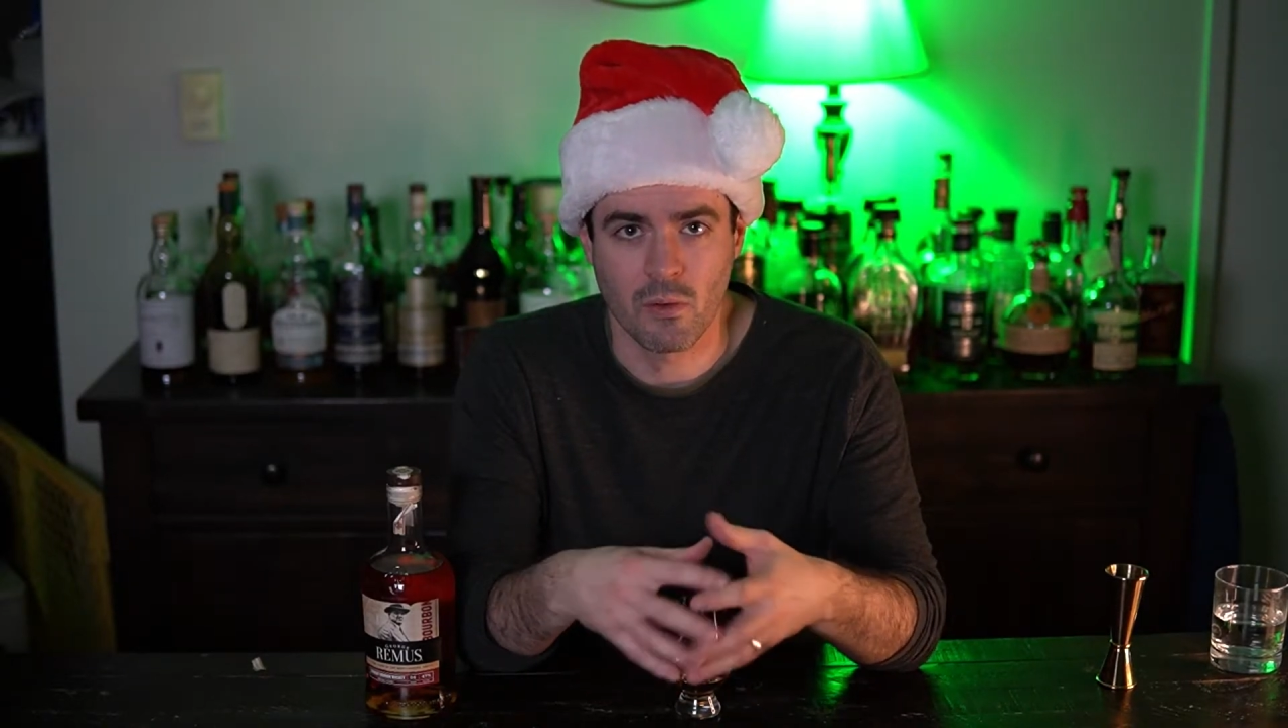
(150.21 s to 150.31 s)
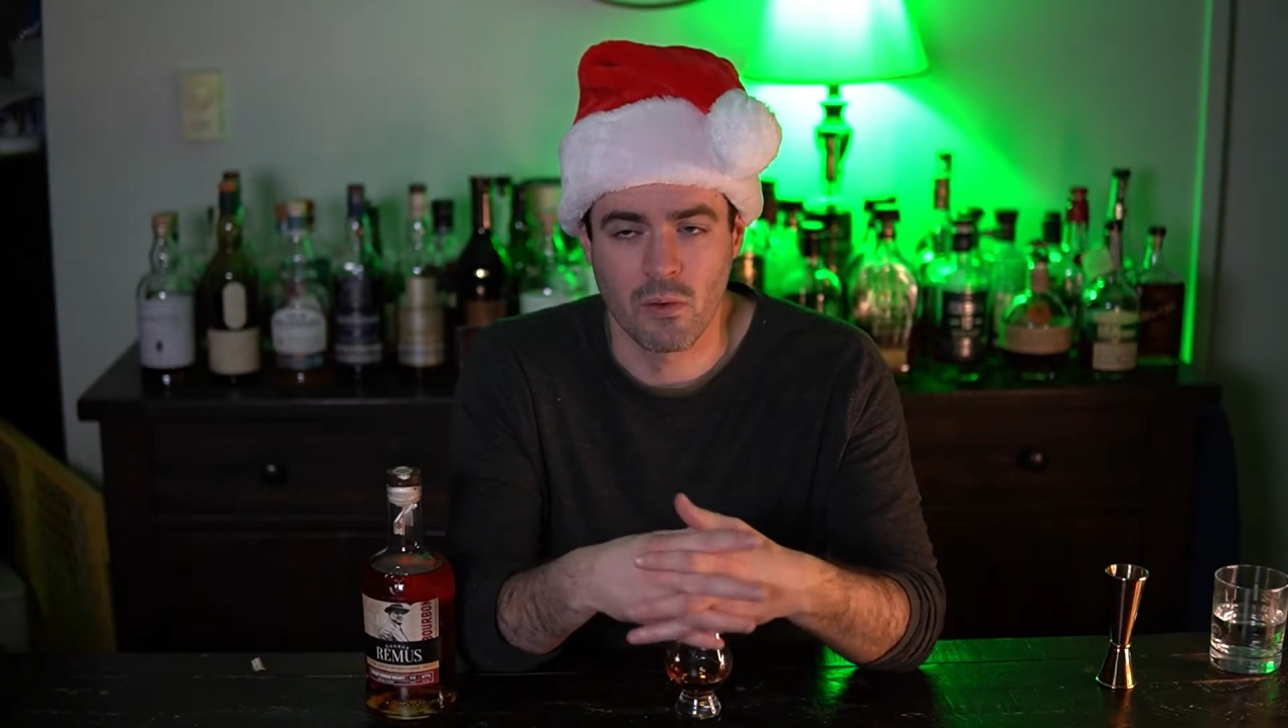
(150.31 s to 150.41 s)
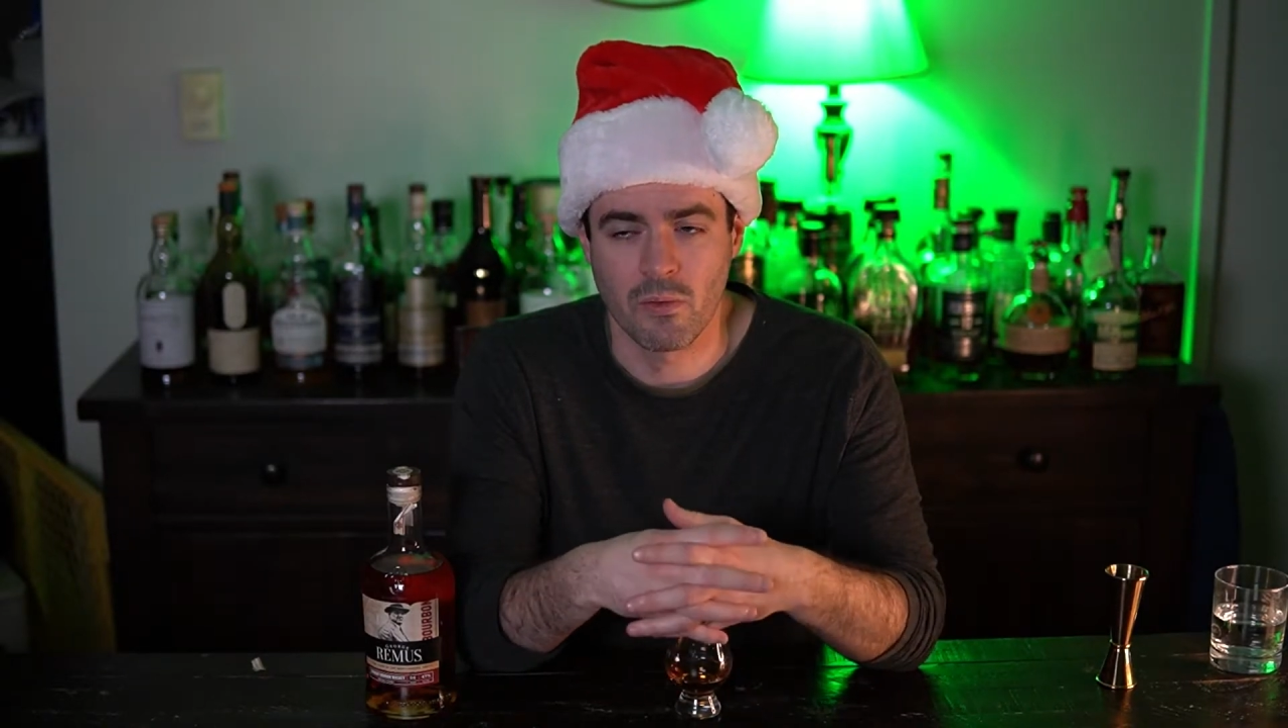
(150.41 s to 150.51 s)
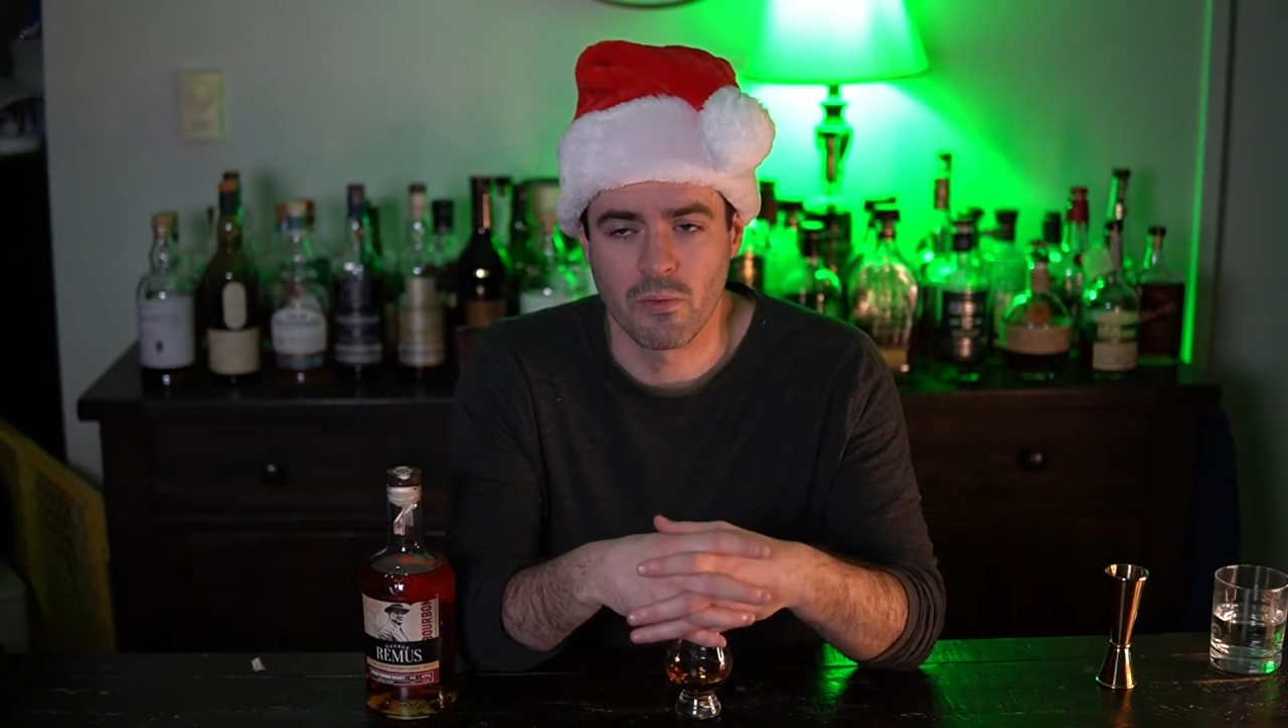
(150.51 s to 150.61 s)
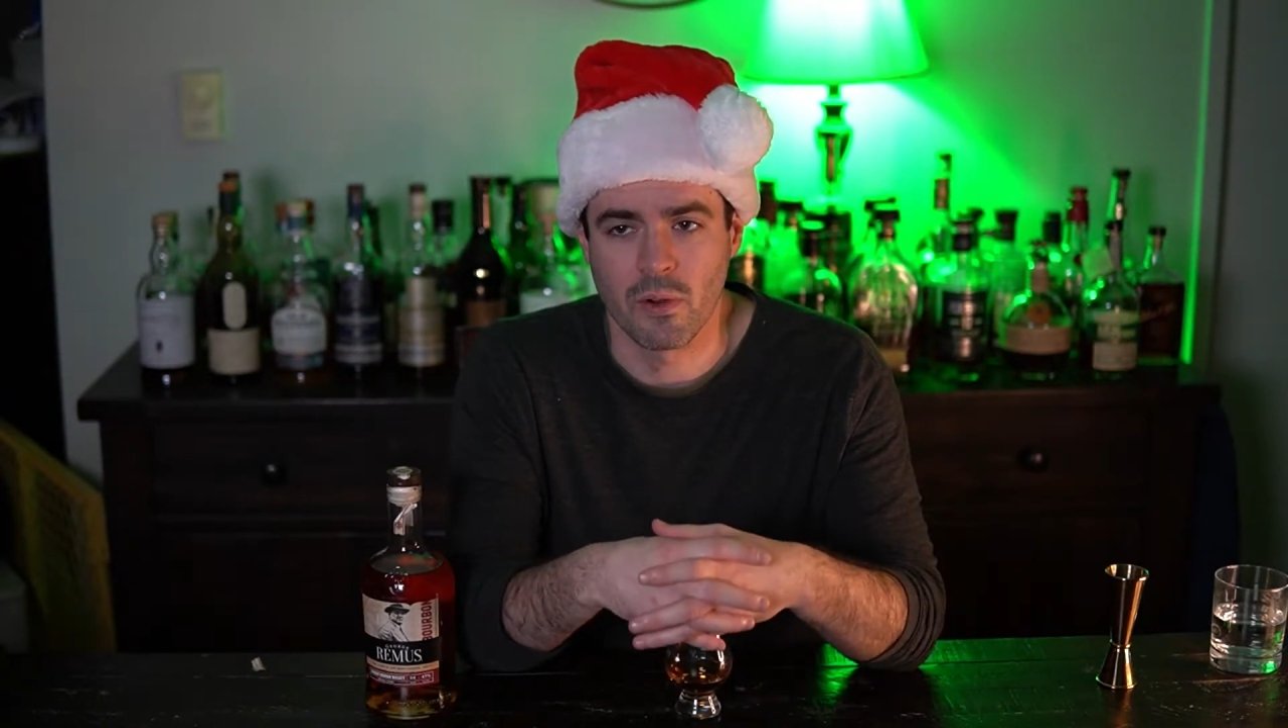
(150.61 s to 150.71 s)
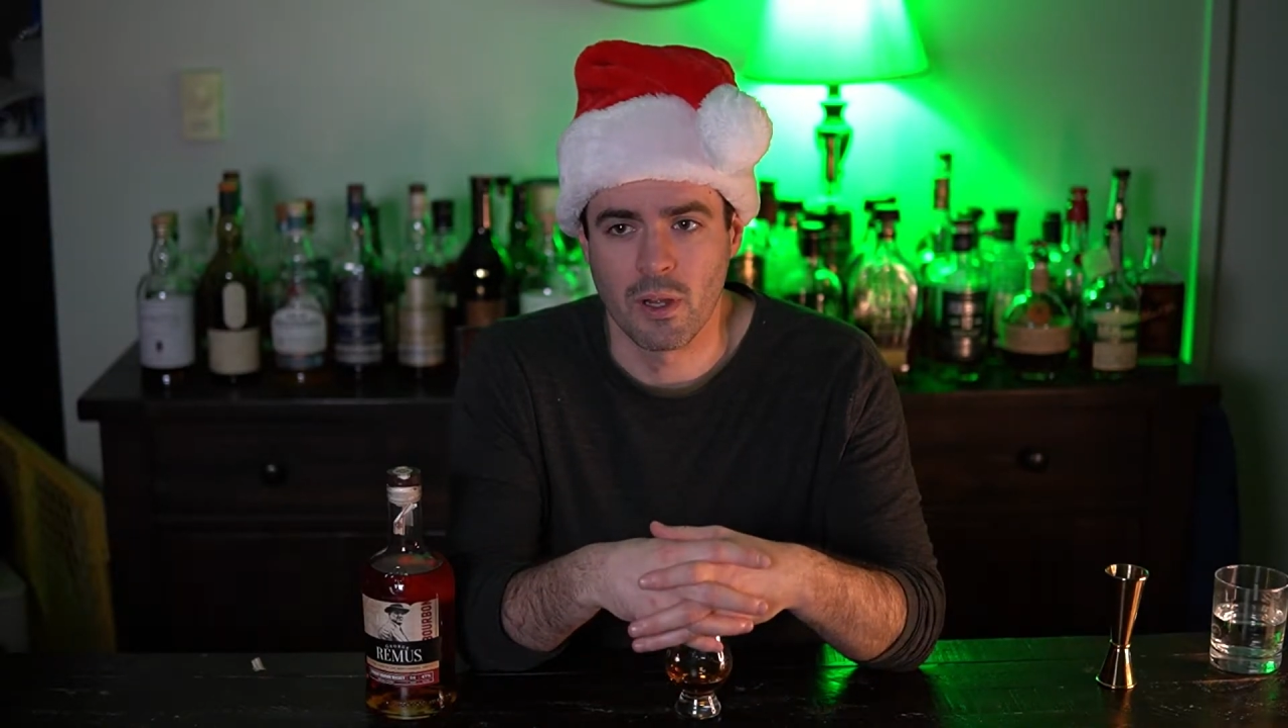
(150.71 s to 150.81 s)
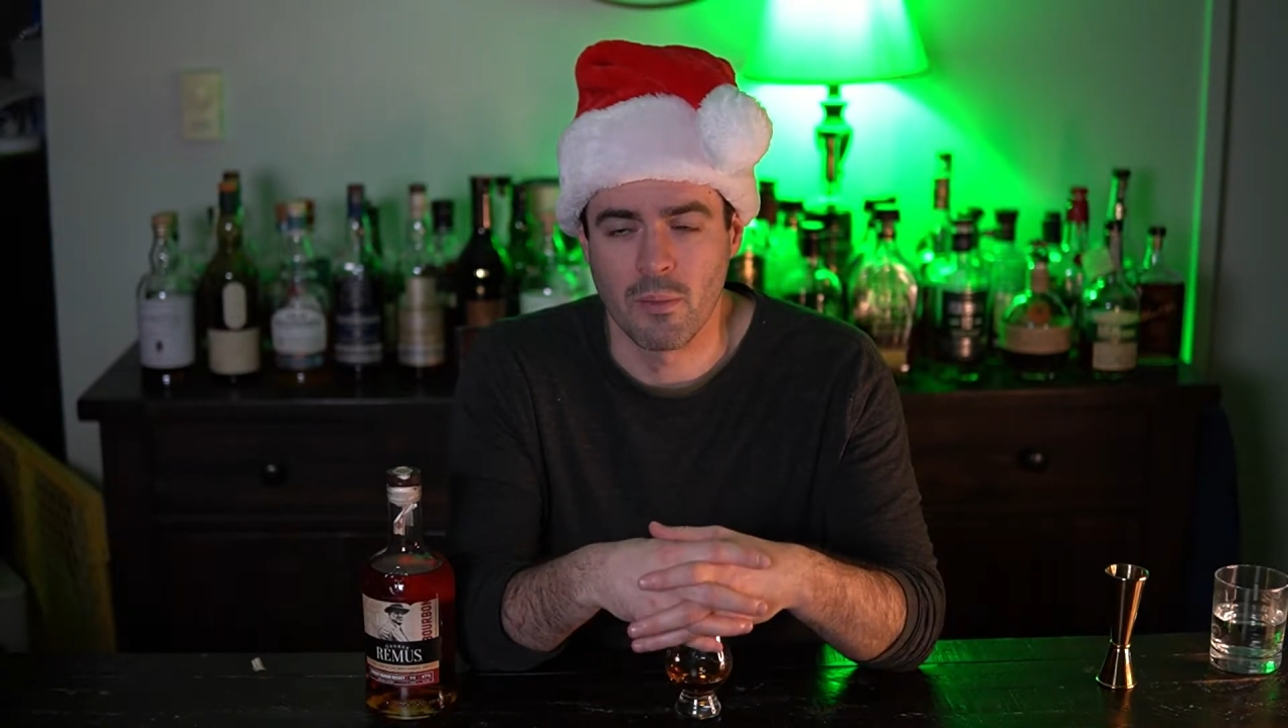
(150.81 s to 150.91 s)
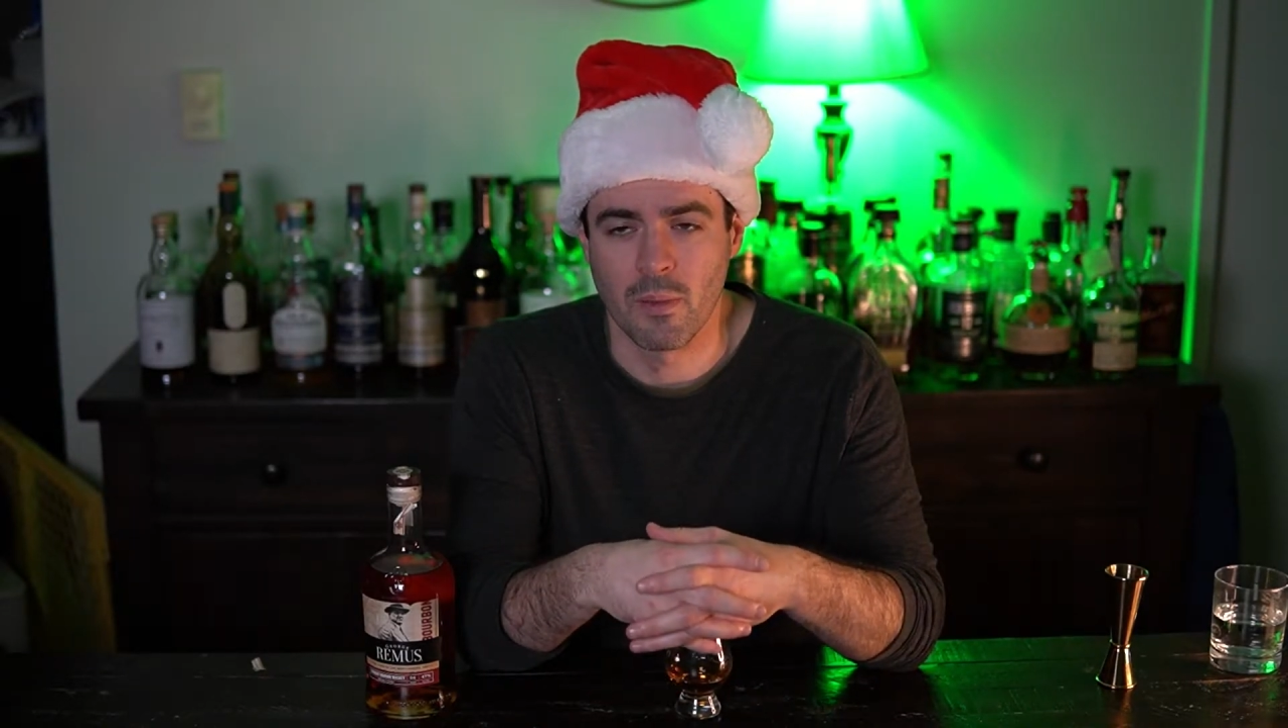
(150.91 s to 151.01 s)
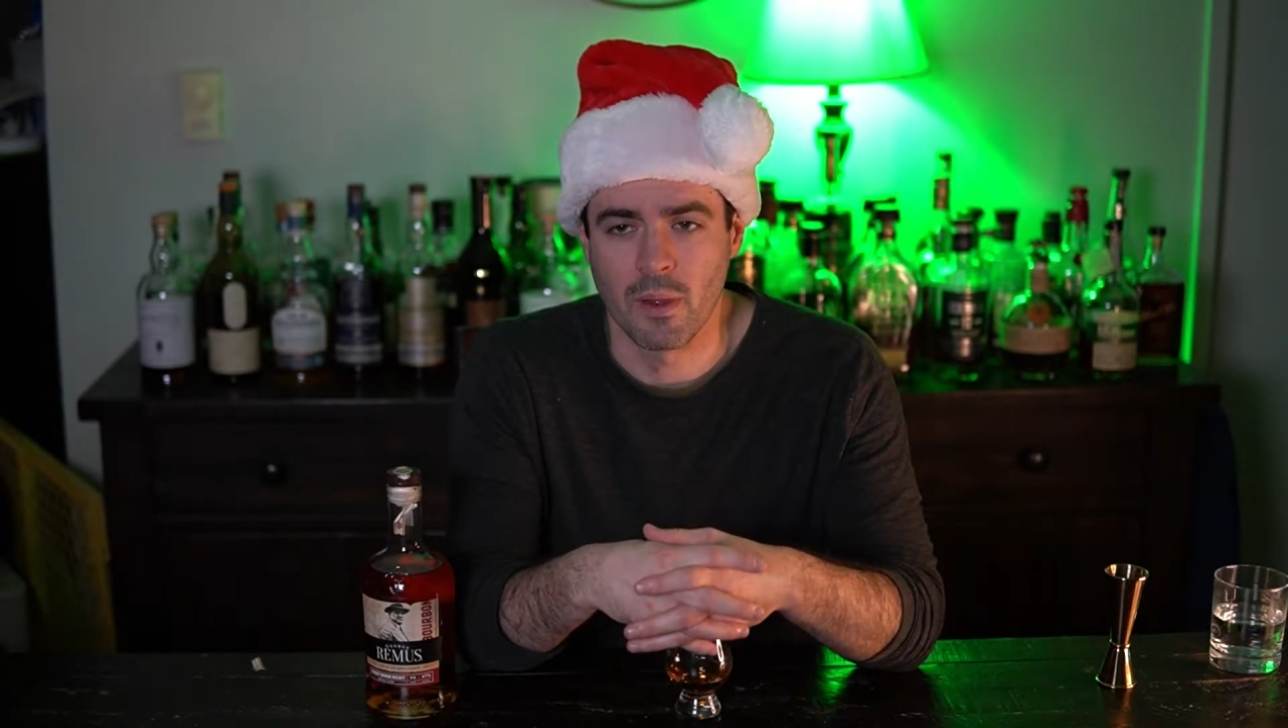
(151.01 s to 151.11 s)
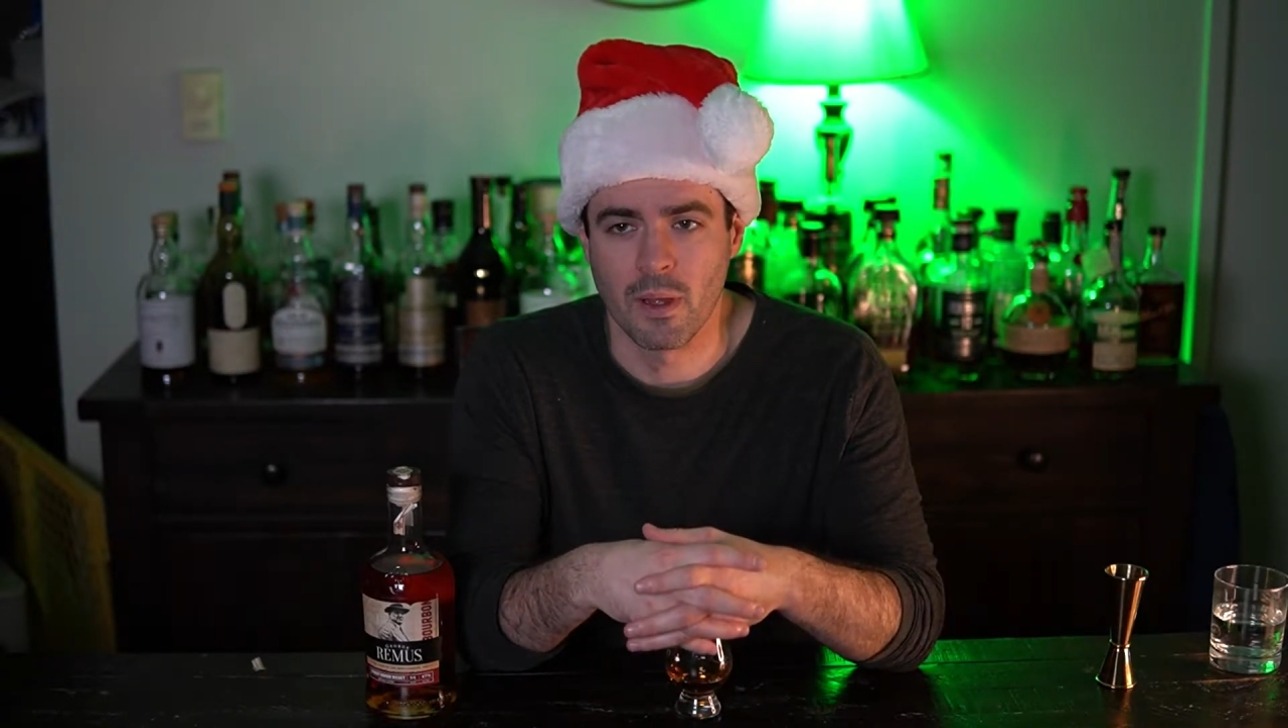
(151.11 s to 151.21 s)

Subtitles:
or from